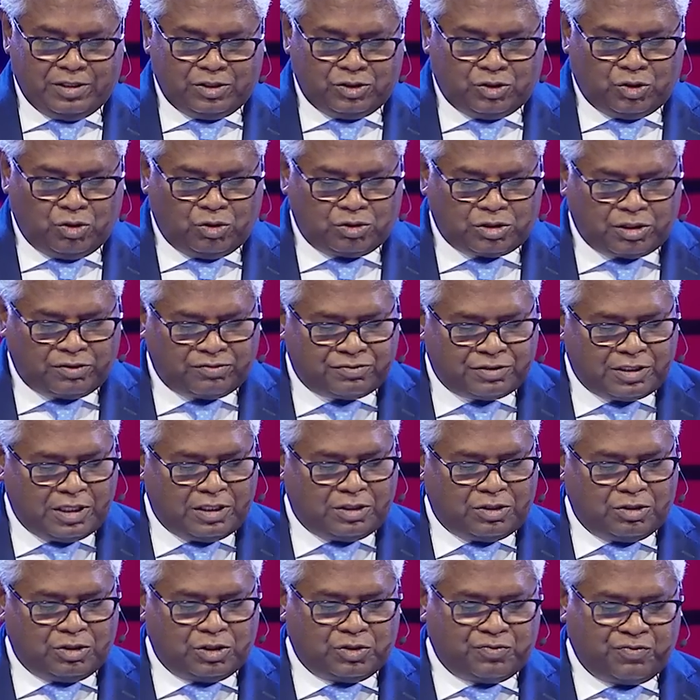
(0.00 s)
Joseph
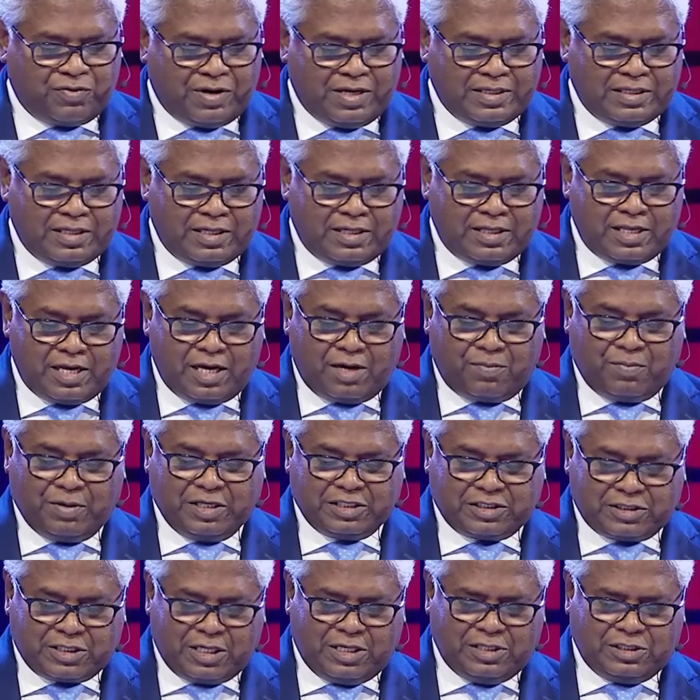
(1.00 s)
said to his father, they are my
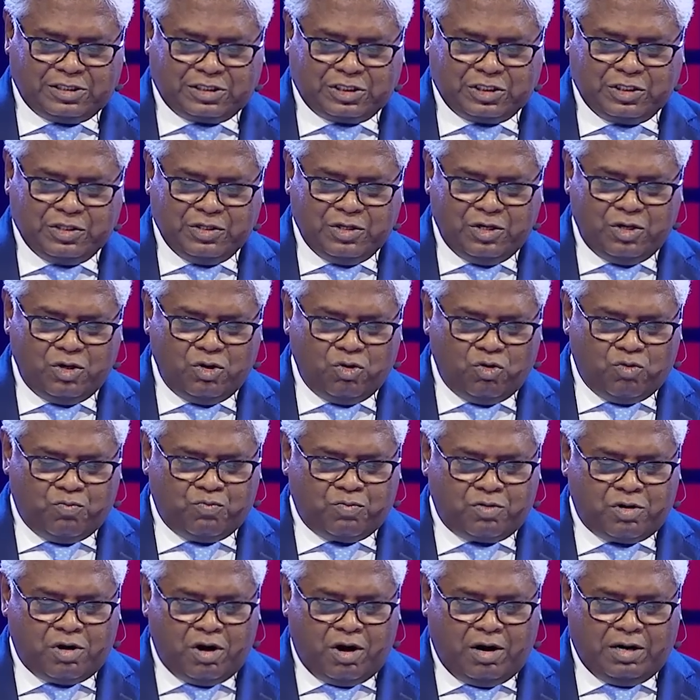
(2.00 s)
sons,
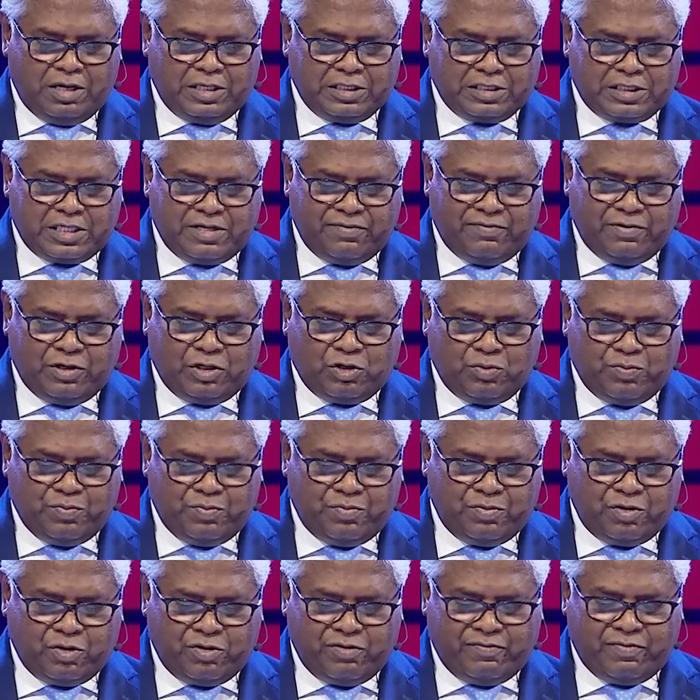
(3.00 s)
whom God has given, to,
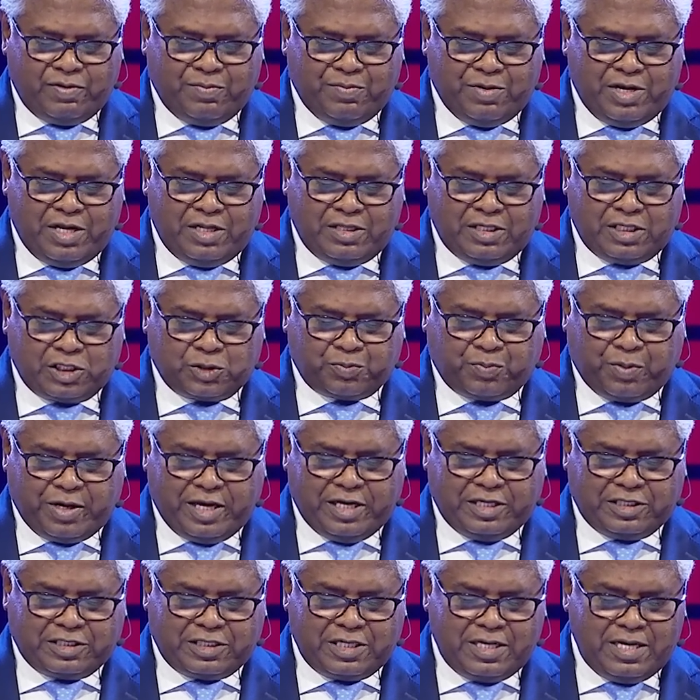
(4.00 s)
given me in this
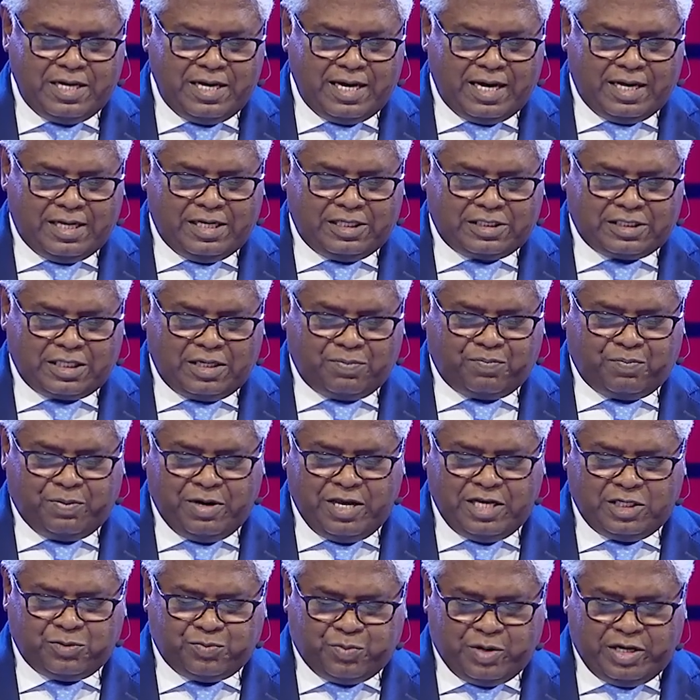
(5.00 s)
place. And he said,
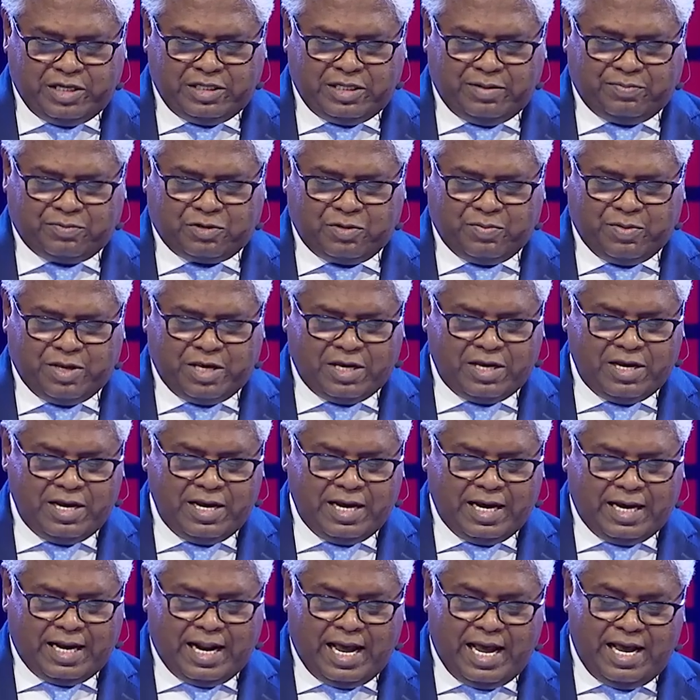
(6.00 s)
please bring them to me,
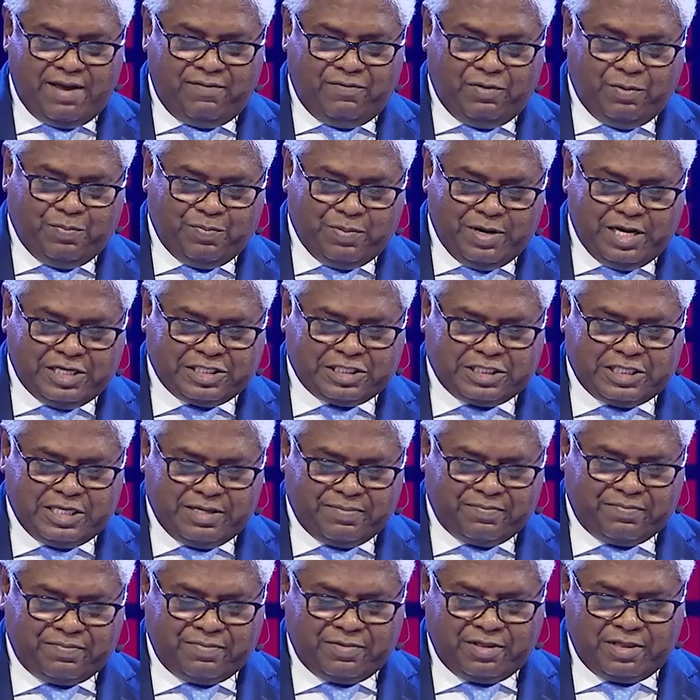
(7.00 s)
and I will bless
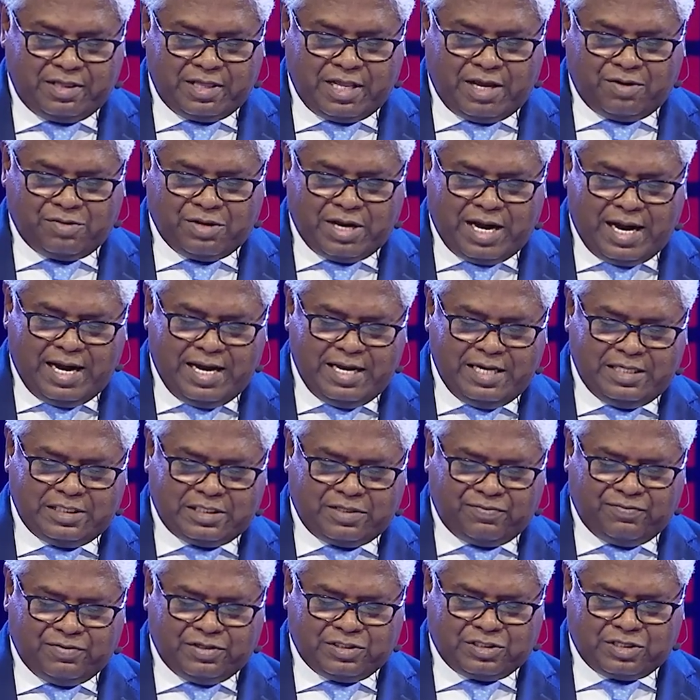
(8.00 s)
them. Now the eyes
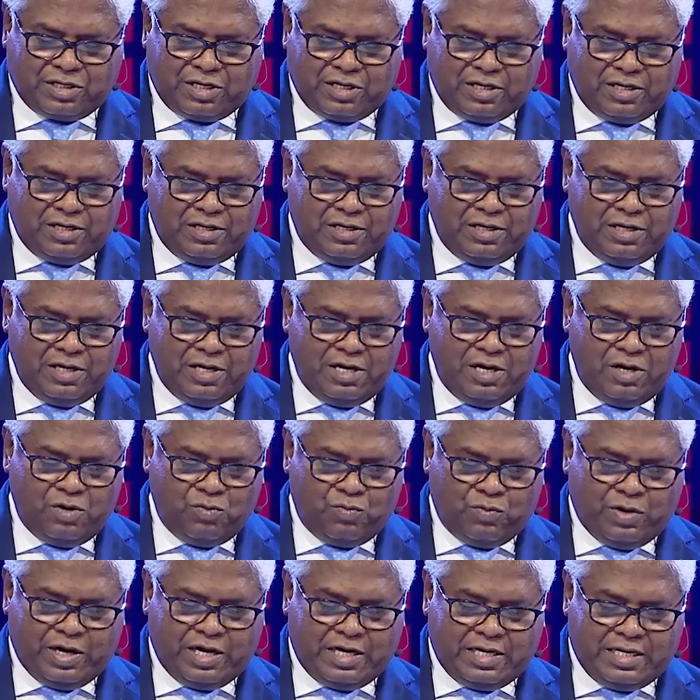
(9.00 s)
of Israel
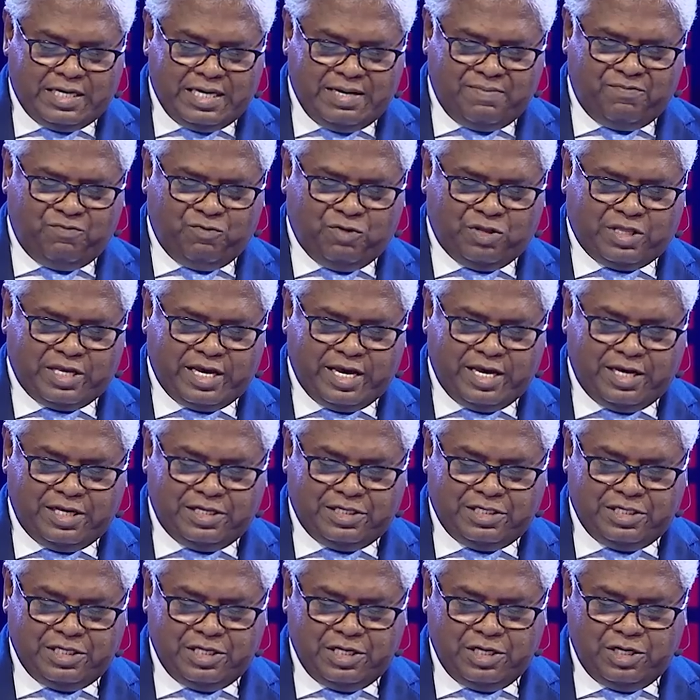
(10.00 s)
were dim with
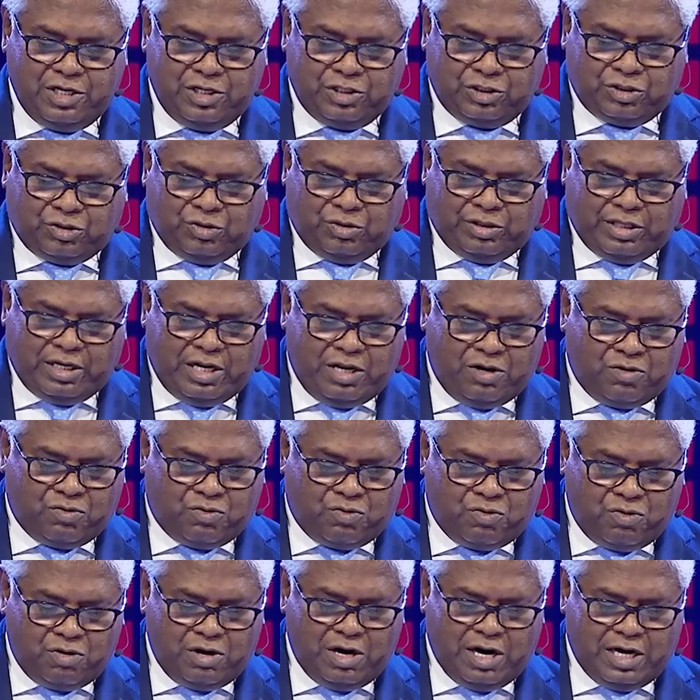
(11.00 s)
age, so that he
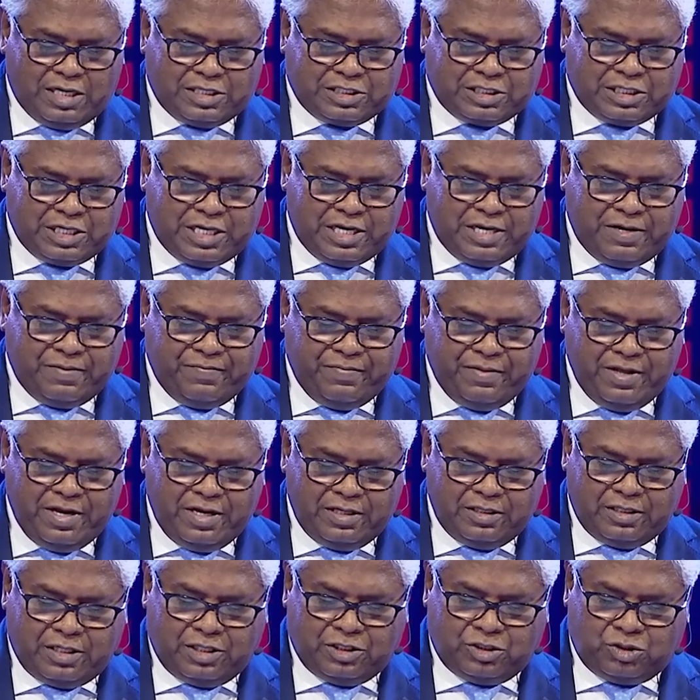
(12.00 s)
could not see.
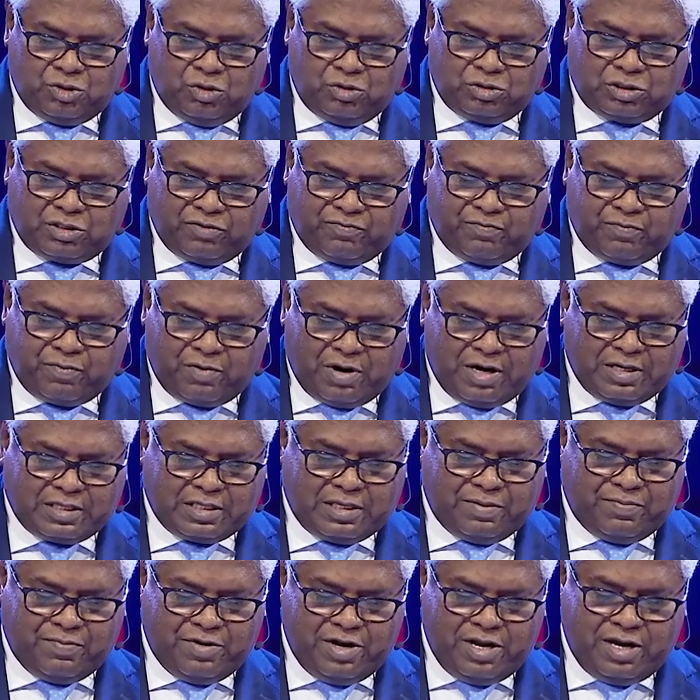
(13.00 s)
Then Joseph brought
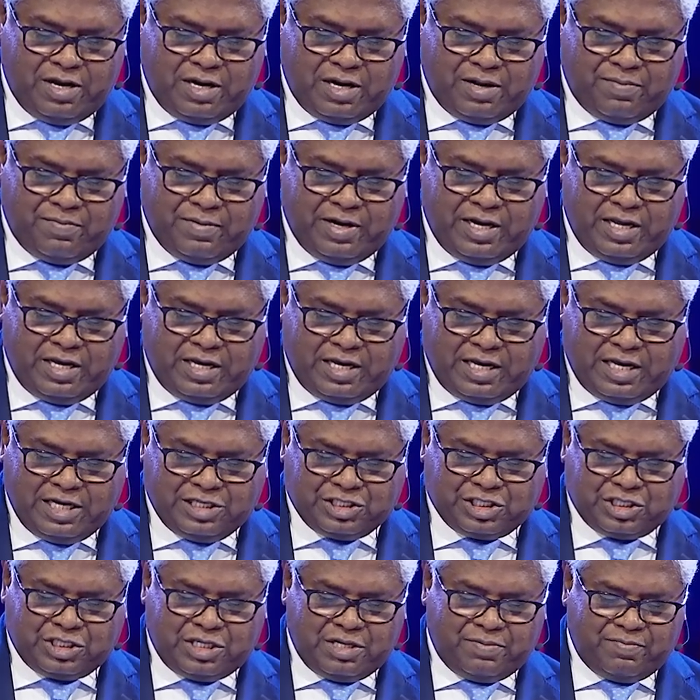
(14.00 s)
them near him, and he
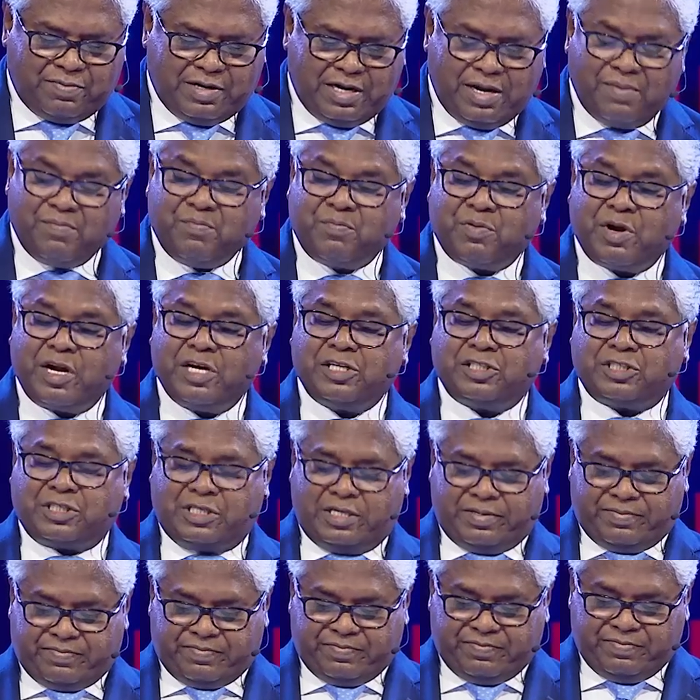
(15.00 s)
kissed them and embraced
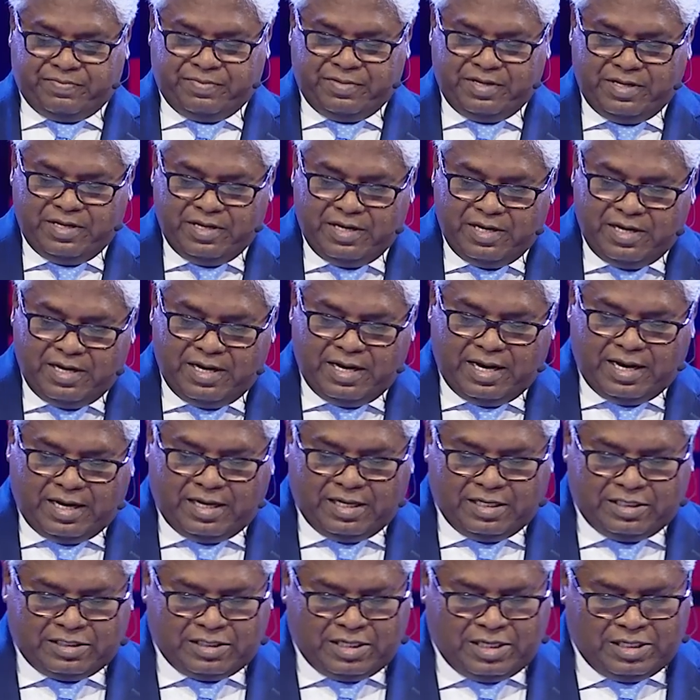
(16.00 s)
them.
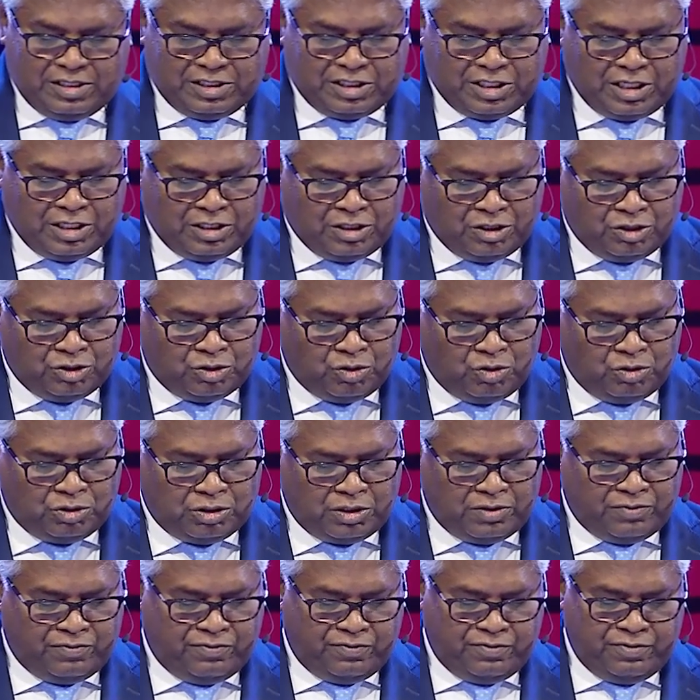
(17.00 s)
And Israel said to
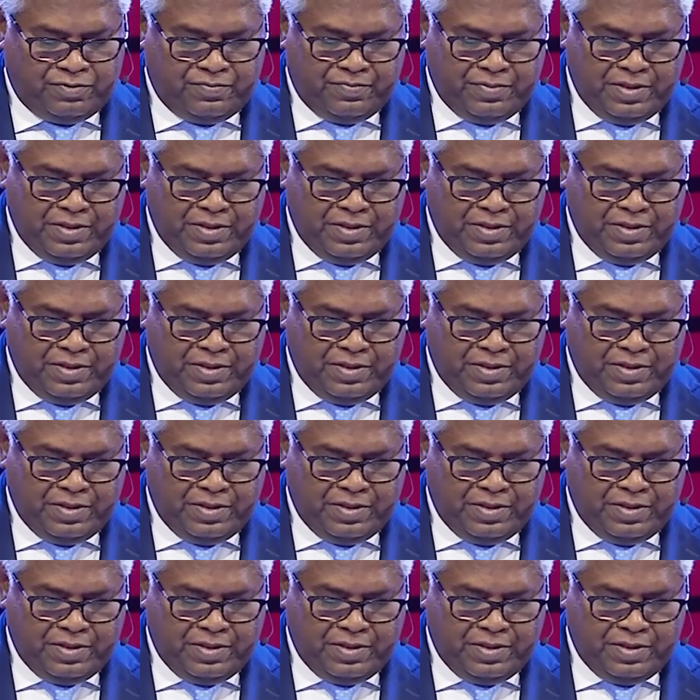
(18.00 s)
Joseph,